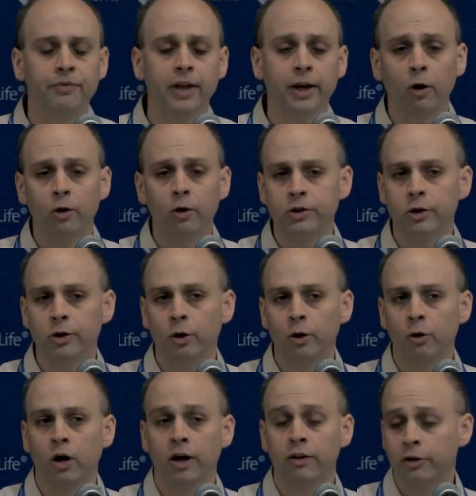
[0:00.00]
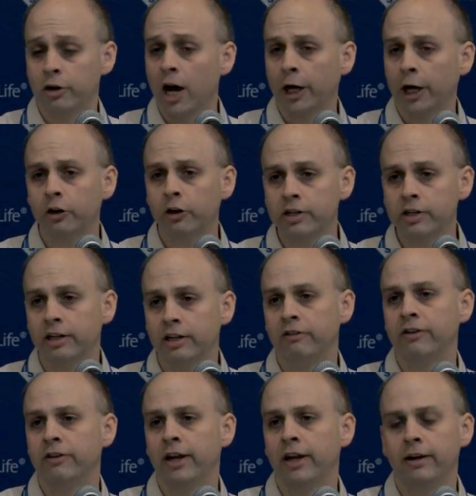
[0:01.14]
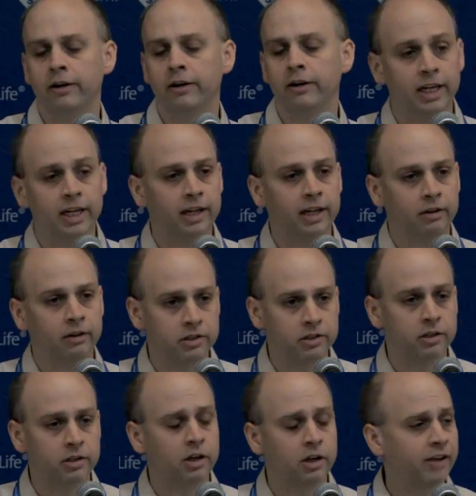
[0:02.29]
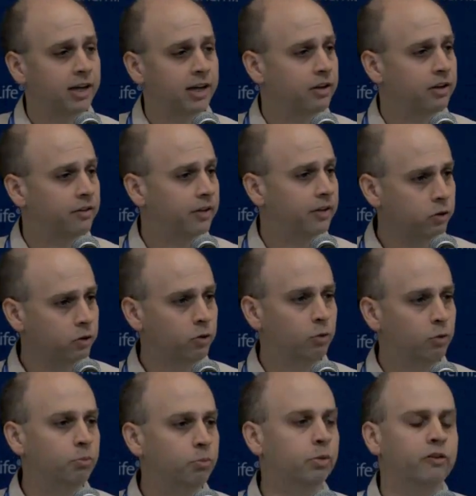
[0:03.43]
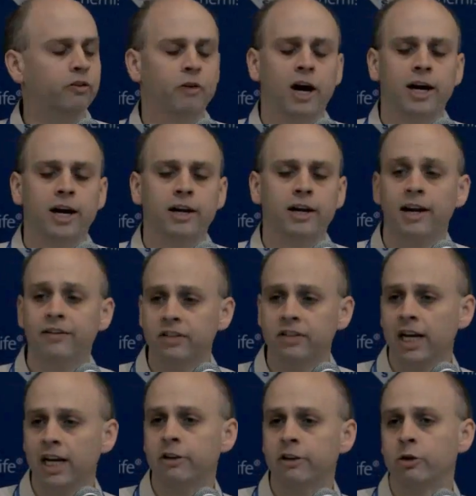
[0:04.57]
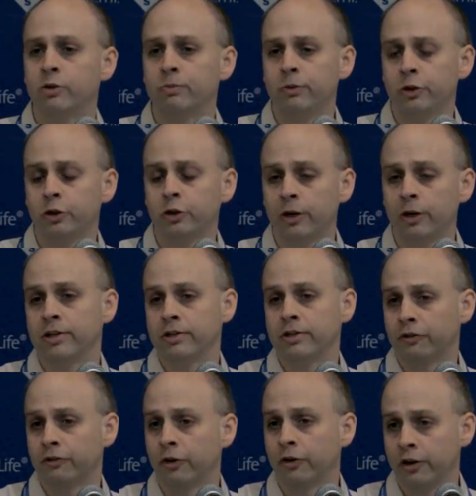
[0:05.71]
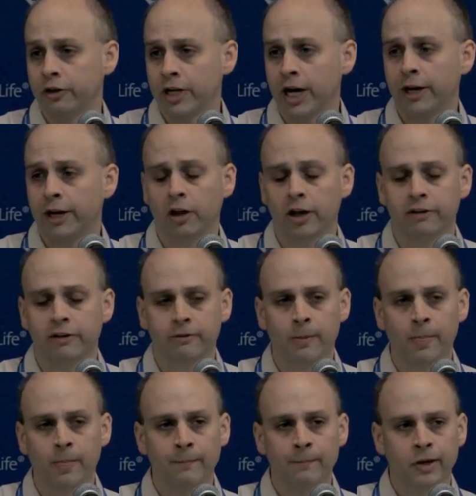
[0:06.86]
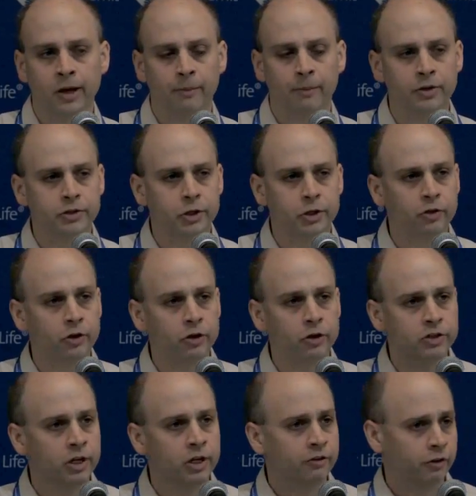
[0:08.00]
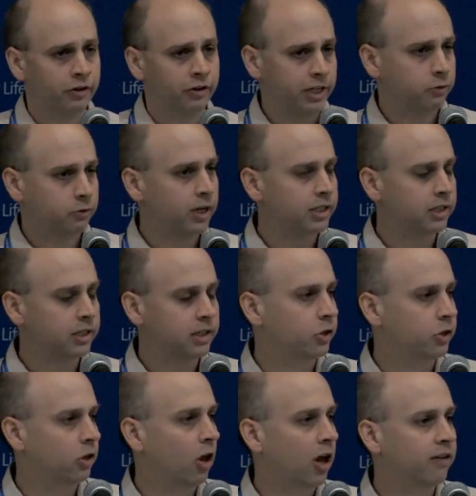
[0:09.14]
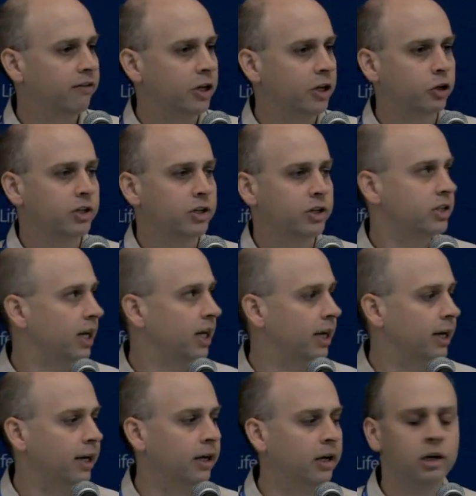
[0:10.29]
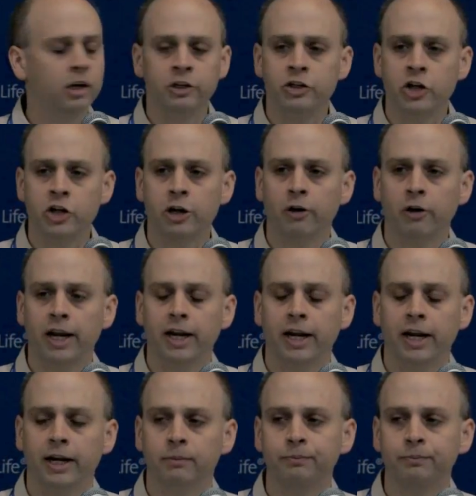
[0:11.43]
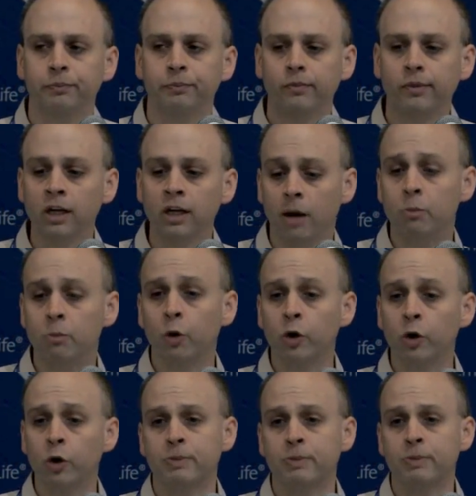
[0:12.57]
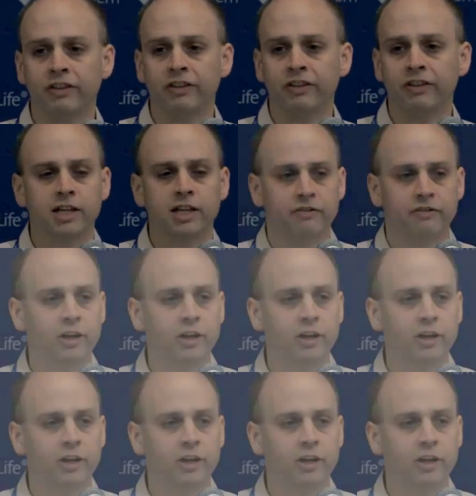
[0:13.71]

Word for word: They also, they're not curative, and to get the effects that they do provide, they have to take those treatments for their entire life. And so for these reasons, there's a lot of interest in generating more specific kinds of